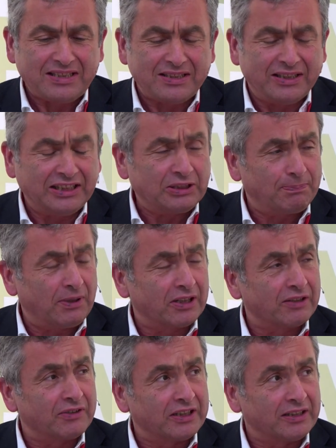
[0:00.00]
that's part
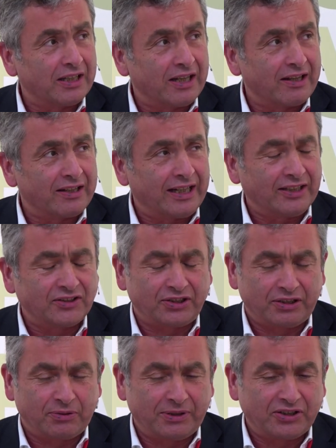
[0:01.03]
of the answer to
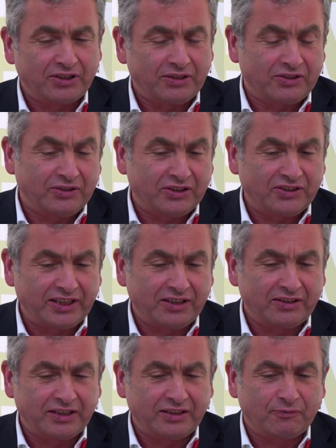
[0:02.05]
your question. The
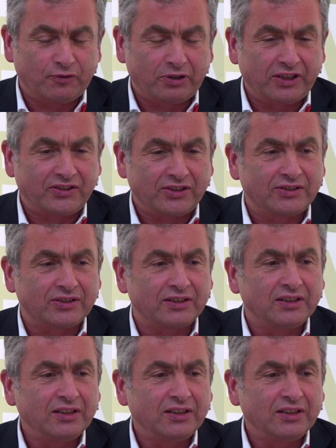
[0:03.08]
second thing for us is